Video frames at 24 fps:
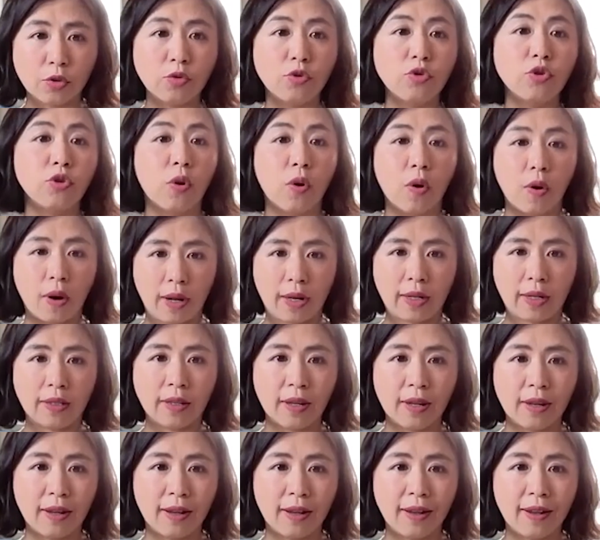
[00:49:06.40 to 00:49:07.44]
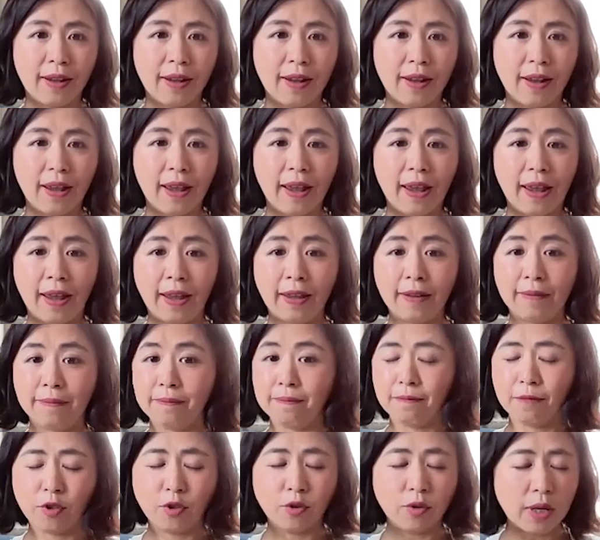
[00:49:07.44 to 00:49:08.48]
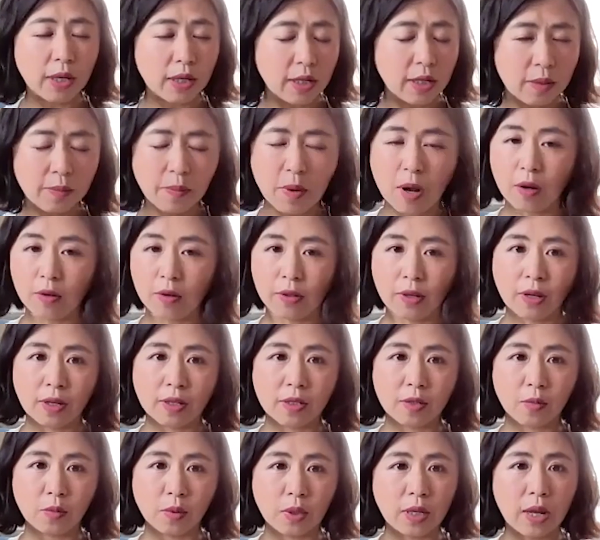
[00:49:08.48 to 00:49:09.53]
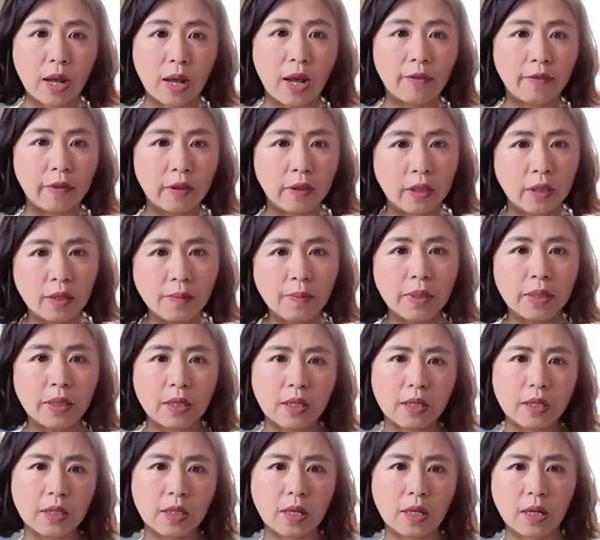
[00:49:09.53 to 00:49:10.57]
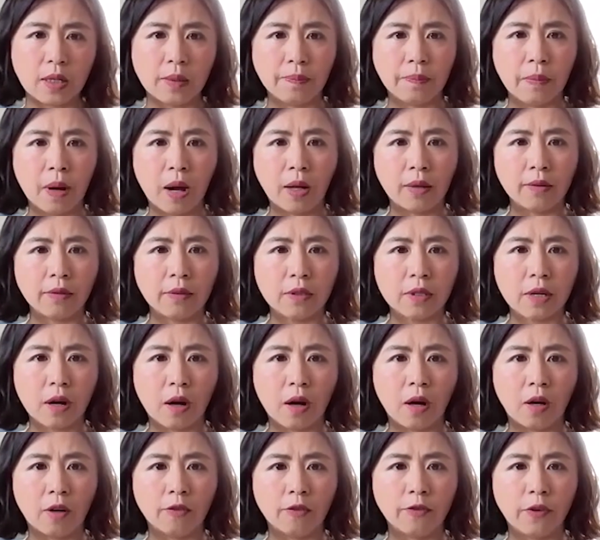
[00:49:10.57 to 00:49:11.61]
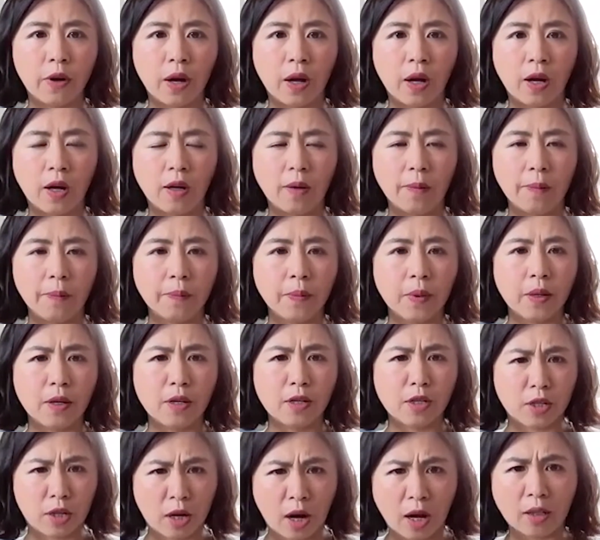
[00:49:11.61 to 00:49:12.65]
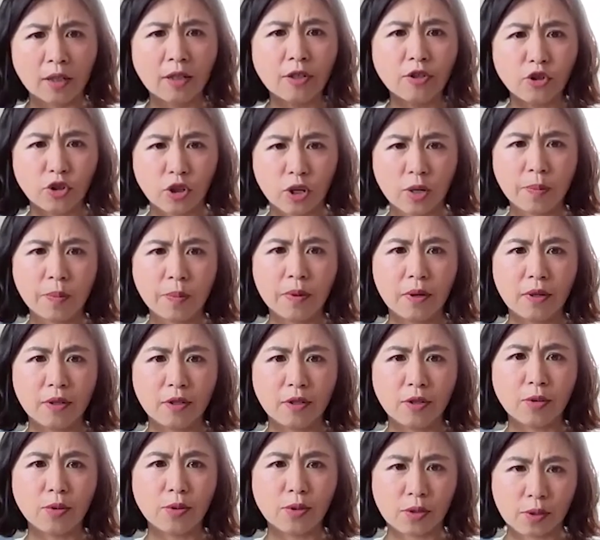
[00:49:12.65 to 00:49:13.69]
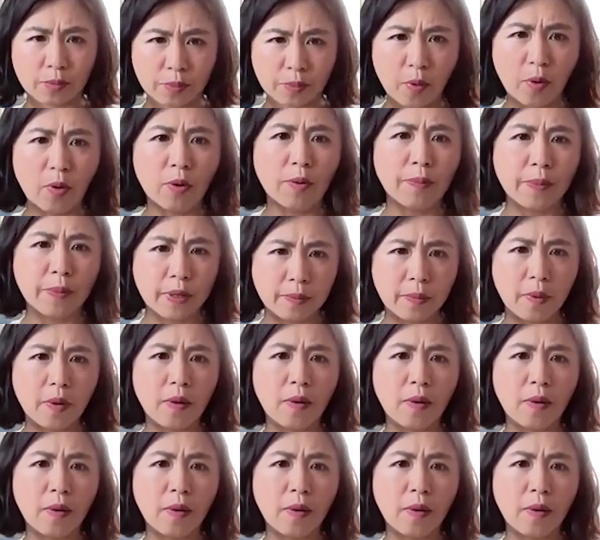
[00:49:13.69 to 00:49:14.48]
to join, and you can email us. We have a limited amount of scholarship to support people.